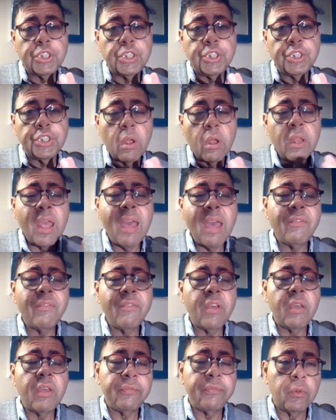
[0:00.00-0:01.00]
not have
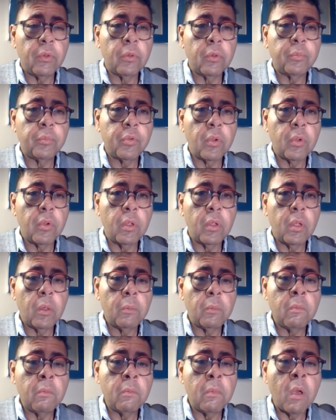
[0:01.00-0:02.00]
a full
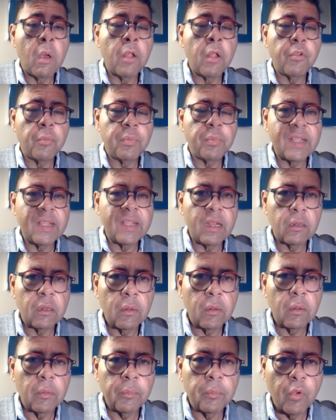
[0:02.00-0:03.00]
100%
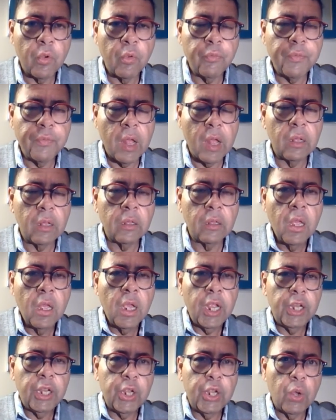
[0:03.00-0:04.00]
profile.
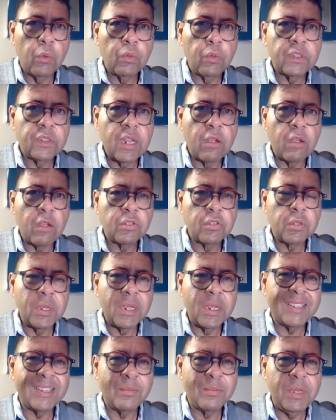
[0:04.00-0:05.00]
It goes down to
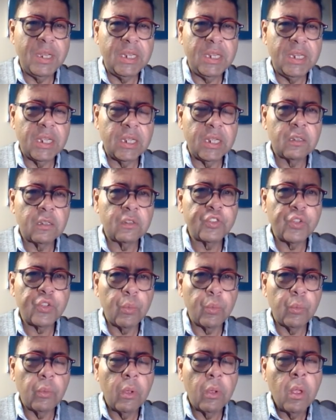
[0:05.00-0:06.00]
intermediate.
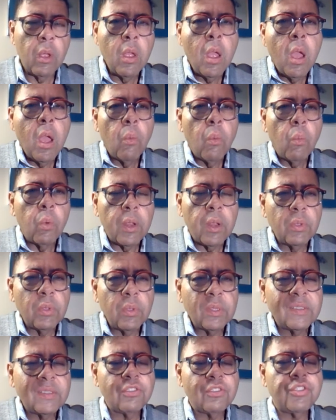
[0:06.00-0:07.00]
So, what I
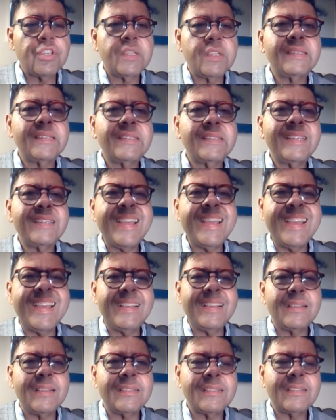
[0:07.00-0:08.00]
would suggest
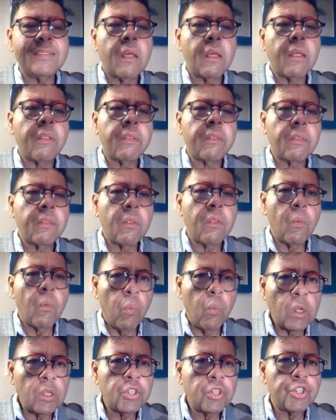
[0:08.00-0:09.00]
is,
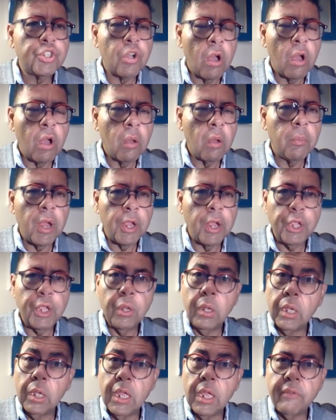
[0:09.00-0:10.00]
what job are you
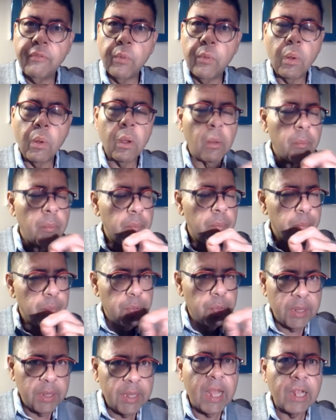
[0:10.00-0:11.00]
looking for?
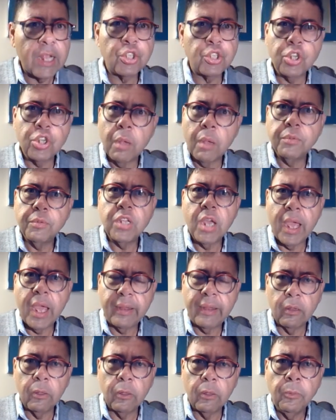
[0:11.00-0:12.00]
Put that job
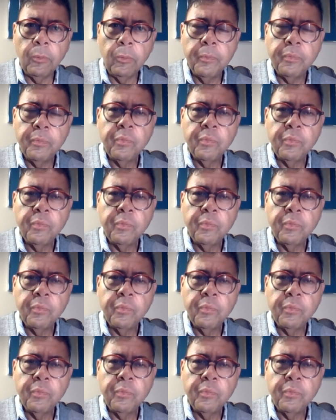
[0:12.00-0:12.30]
title